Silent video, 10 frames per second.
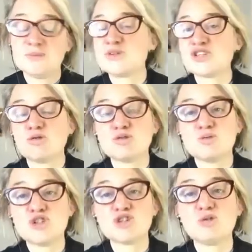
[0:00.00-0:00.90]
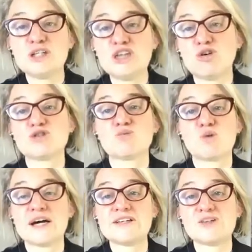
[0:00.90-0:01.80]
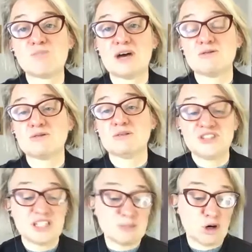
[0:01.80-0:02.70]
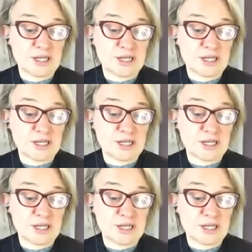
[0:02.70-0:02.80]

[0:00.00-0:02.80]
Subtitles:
the results would surely not rise above D-.